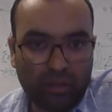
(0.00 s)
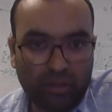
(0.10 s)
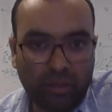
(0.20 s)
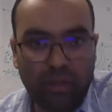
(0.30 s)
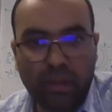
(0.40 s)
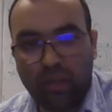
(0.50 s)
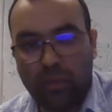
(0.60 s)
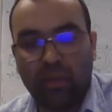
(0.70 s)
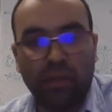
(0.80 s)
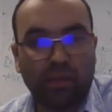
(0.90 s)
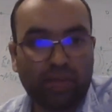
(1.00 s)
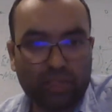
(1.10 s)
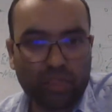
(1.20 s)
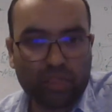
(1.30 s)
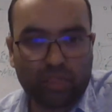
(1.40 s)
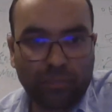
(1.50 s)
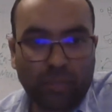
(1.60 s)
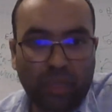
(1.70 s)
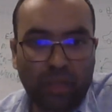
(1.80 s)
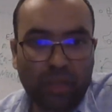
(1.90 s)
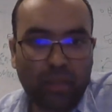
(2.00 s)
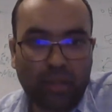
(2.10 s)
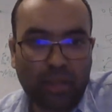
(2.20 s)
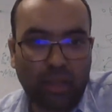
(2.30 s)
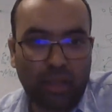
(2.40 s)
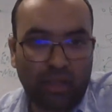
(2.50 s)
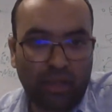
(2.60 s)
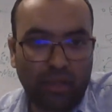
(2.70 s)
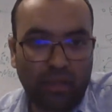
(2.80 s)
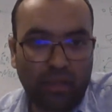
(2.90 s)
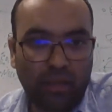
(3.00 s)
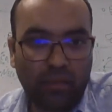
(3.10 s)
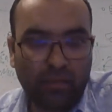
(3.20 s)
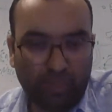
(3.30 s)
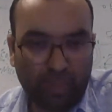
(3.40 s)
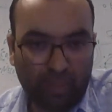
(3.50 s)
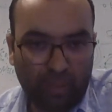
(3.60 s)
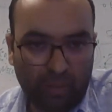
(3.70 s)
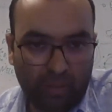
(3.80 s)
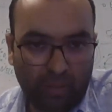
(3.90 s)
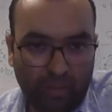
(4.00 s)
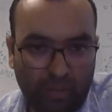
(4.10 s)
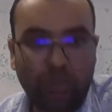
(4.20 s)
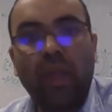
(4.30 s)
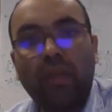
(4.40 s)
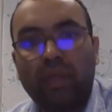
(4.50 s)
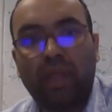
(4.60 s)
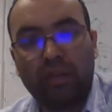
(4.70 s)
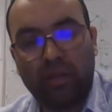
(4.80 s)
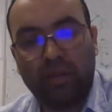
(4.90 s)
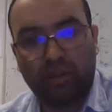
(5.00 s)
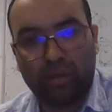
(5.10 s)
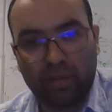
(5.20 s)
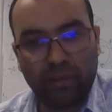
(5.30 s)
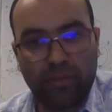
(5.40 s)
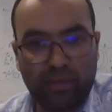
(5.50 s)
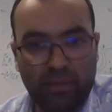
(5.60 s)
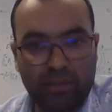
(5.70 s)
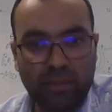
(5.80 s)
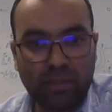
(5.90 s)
different allometric equations, and from that we calculate our relative errors.